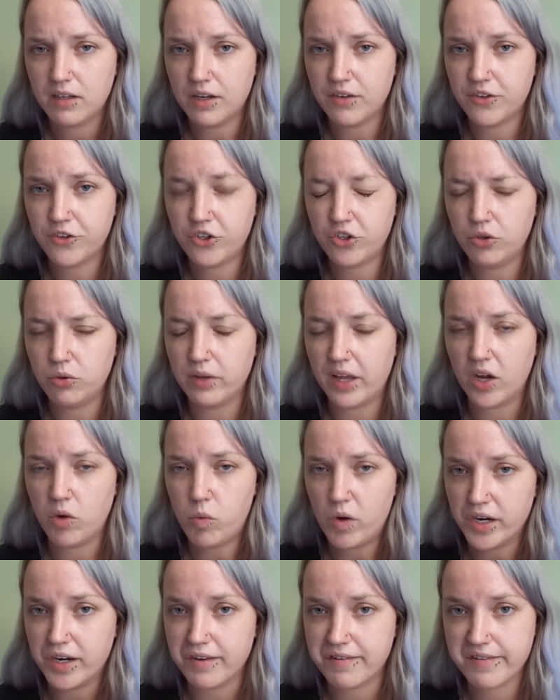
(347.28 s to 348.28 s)
to, like,
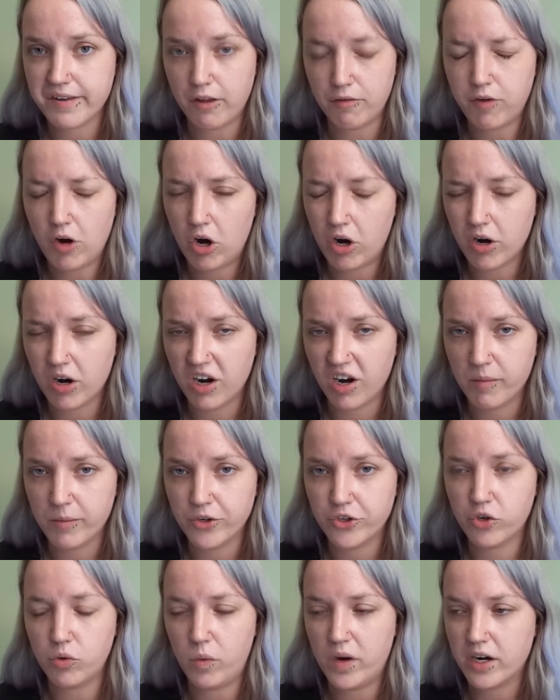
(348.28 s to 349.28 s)
want to self-harm or
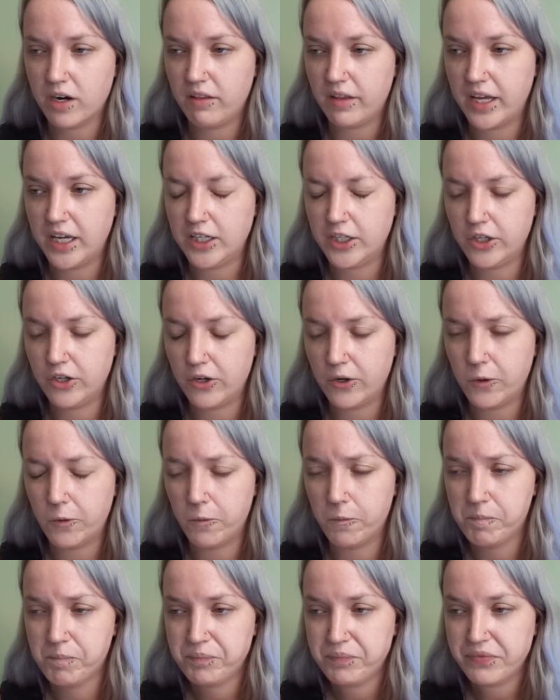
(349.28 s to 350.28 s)
to want to, like, you
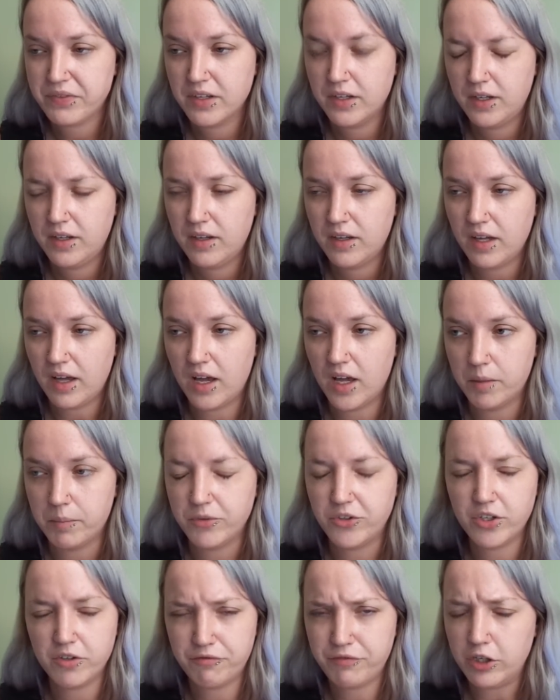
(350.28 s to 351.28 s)
know,
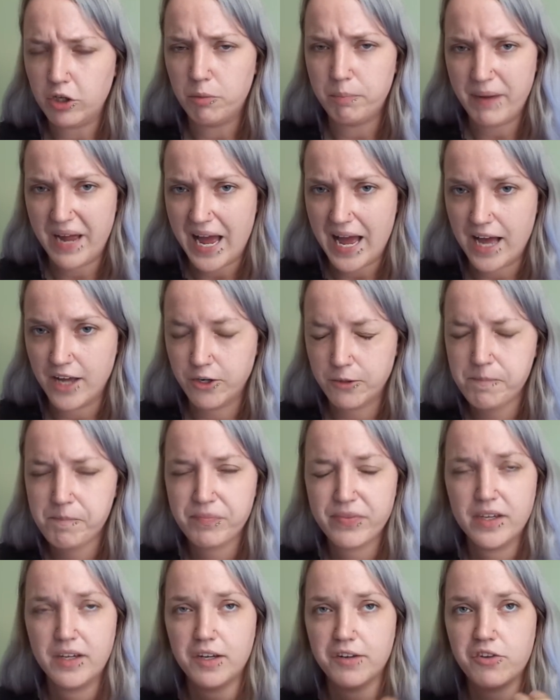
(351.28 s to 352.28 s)
to feel bad.
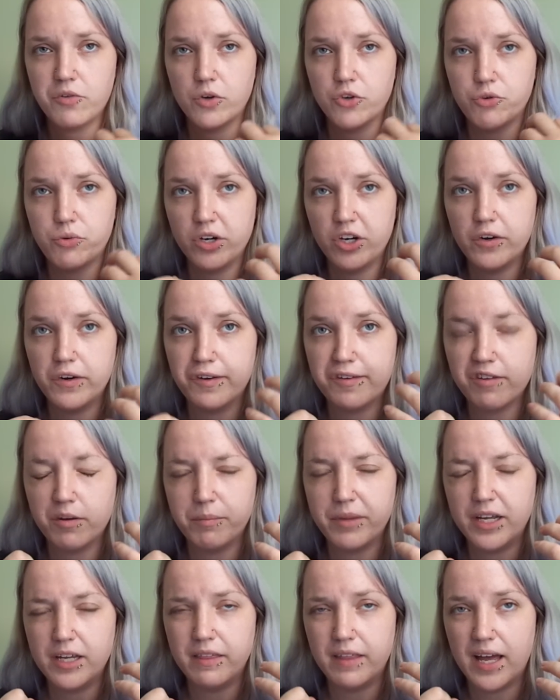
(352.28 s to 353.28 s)
So a trigger is
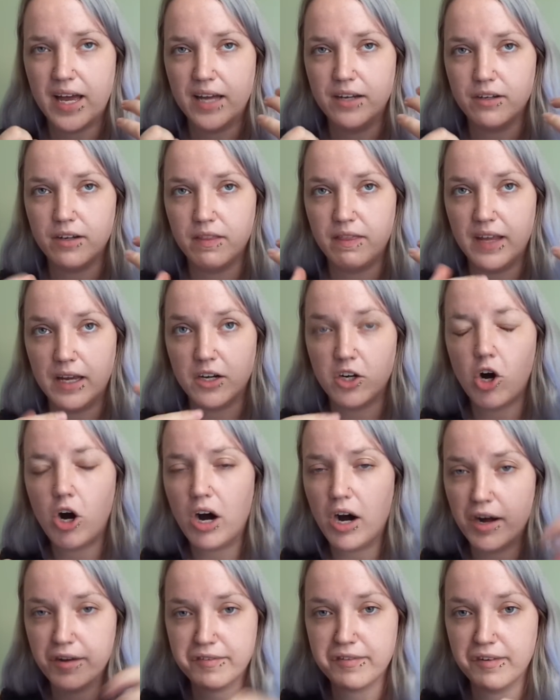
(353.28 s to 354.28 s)
something that
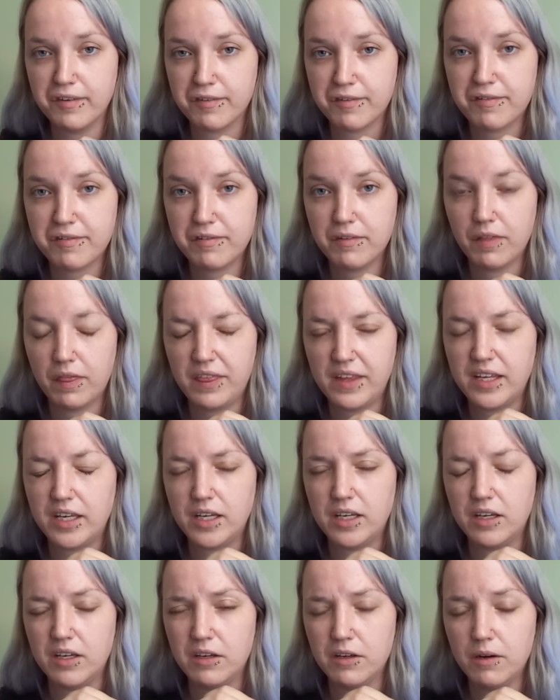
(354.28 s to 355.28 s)
causes
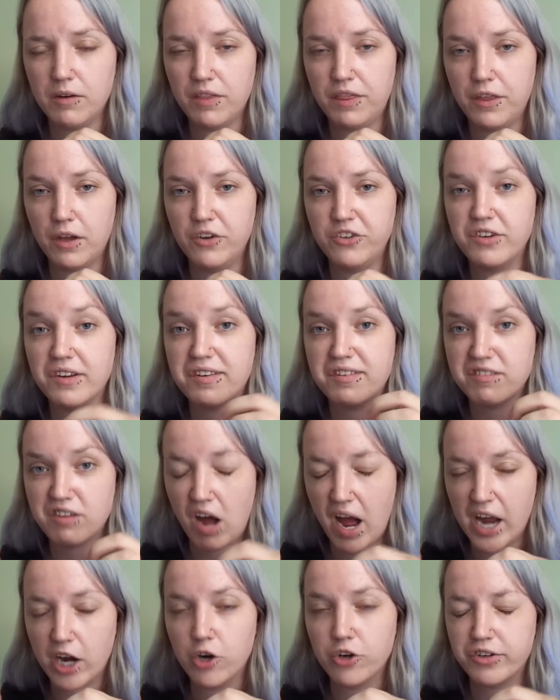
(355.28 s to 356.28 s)
the
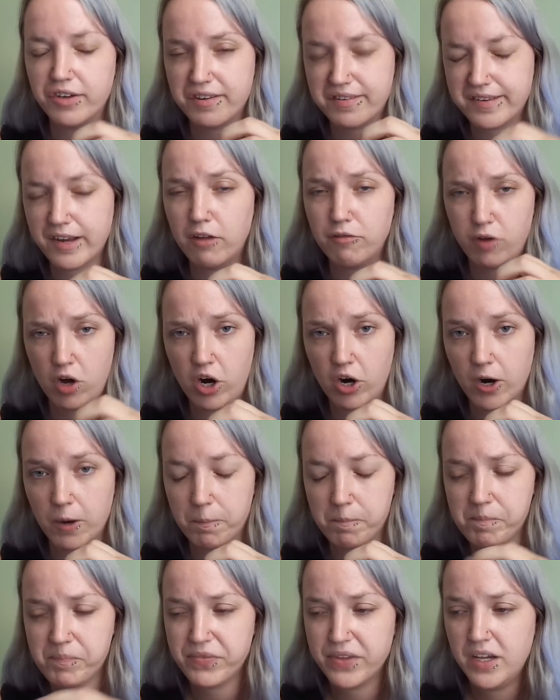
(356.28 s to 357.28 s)
desire to
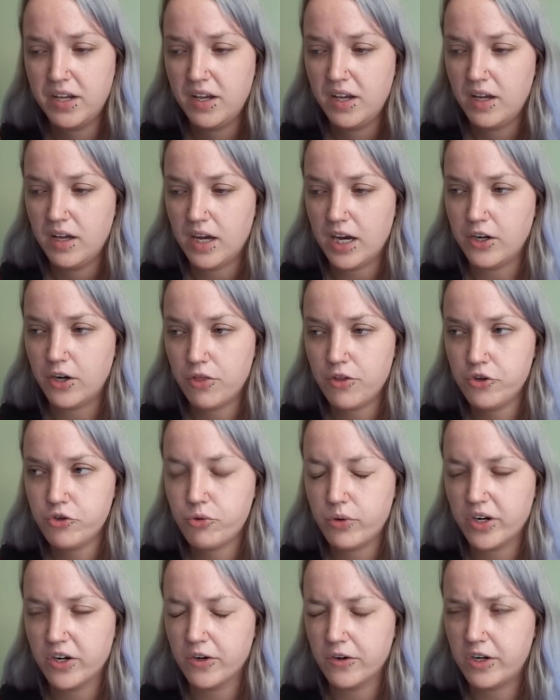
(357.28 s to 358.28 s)
self-harm. Another
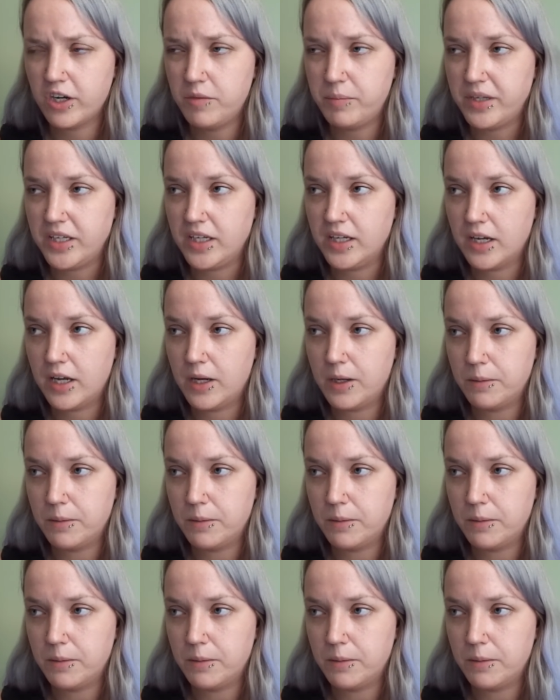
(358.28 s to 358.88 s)
trigger could be,